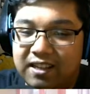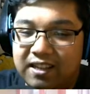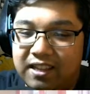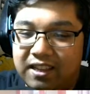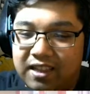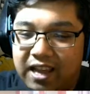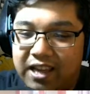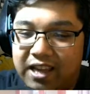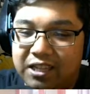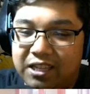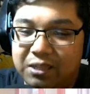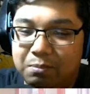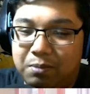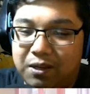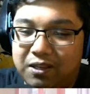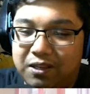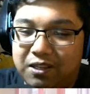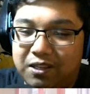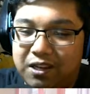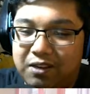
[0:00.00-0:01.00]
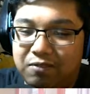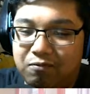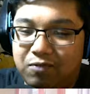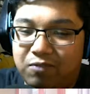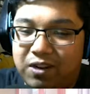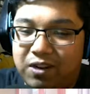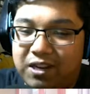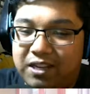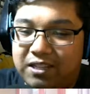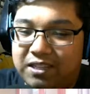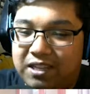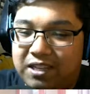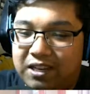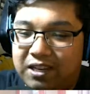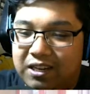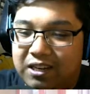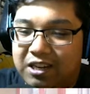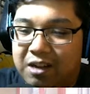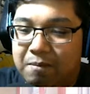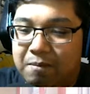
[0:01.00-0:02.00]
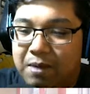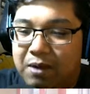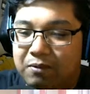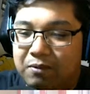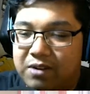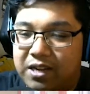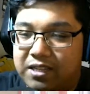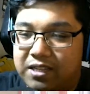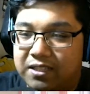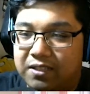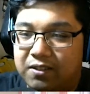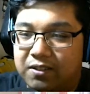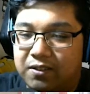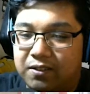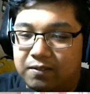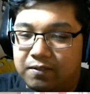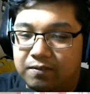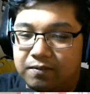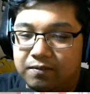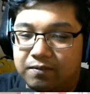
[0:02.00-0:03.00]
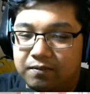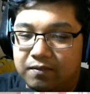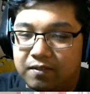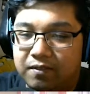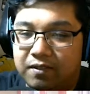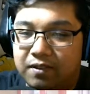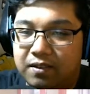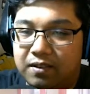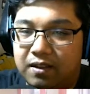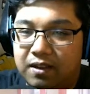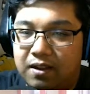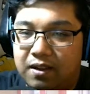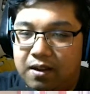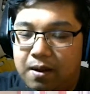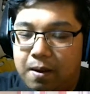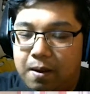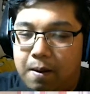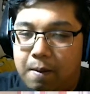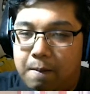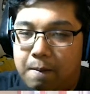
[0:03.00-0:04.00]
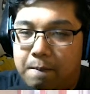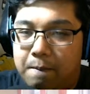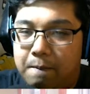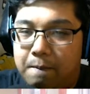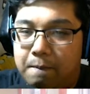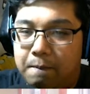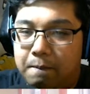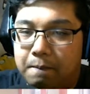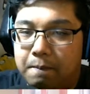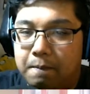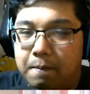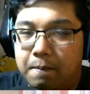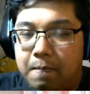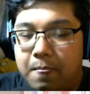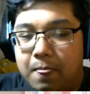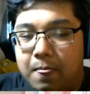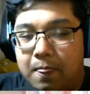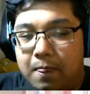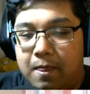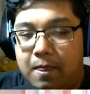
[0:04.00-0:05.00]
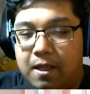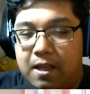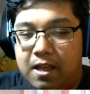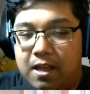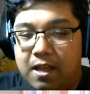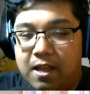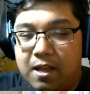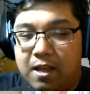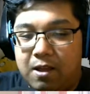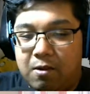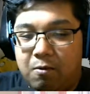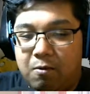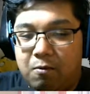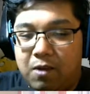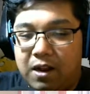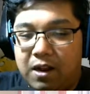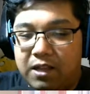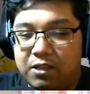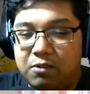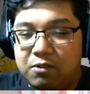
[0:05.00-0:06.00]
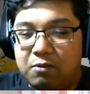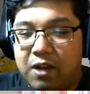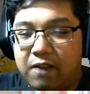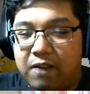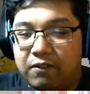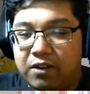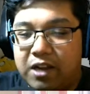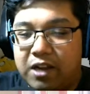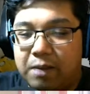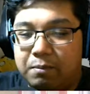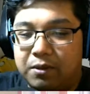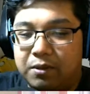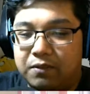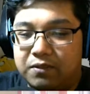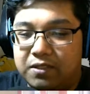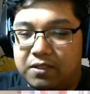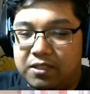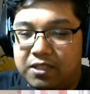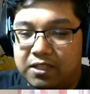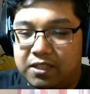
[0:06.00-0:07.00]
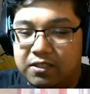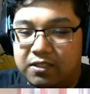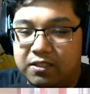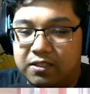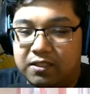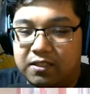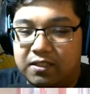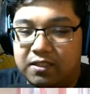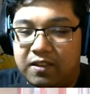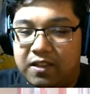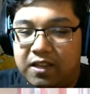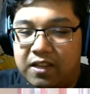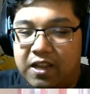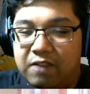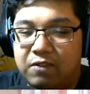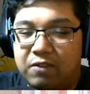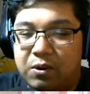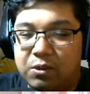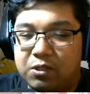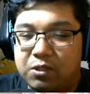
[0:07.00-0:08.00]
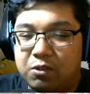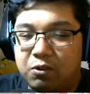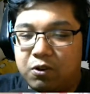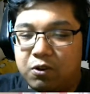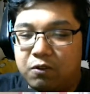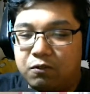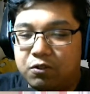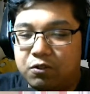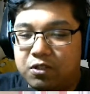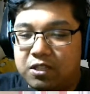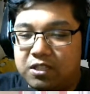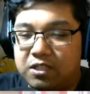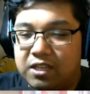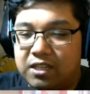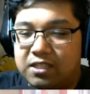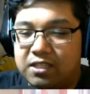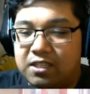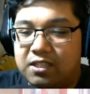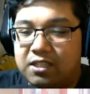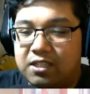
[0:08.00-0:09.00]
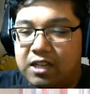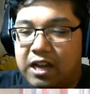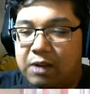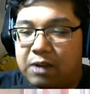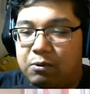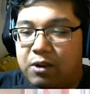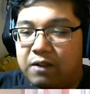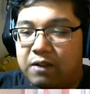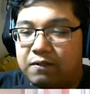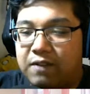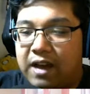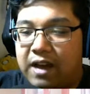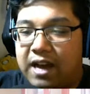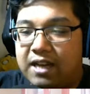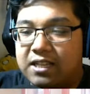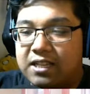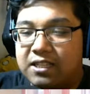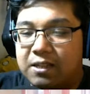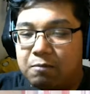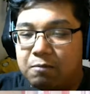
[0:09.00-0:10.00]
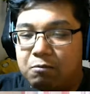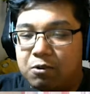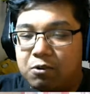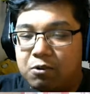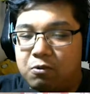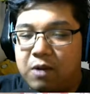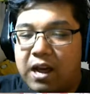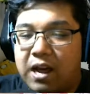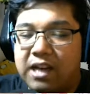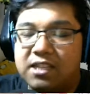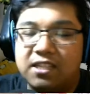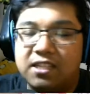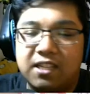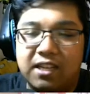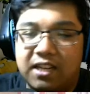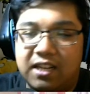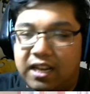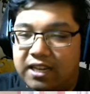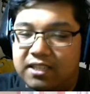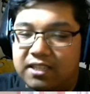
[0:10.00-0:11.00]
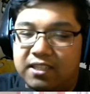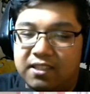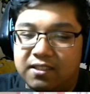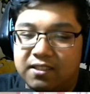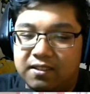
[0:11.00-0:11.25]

Thanks, but it really didn't come out nice at all. Well, I do have a couple of suggestions. If I was looking for suggestions, I would have asked someone who actually liked it.